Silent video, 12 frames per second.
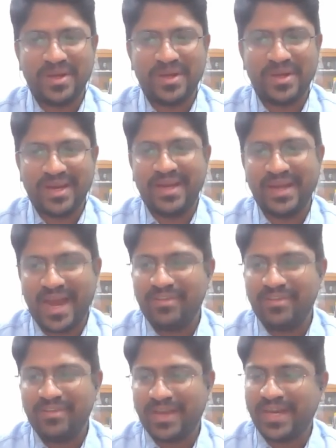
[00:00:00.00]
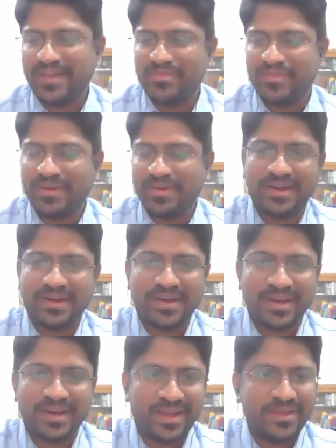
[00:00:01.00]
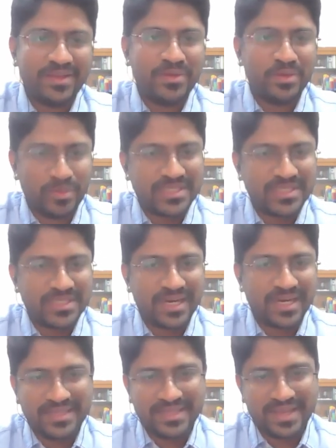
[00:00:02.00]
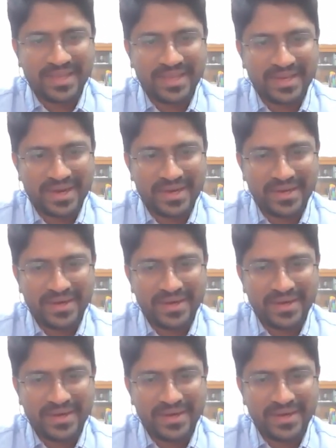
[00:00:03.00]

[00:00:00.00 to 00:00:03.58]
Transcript: in advocating for universal healthcare and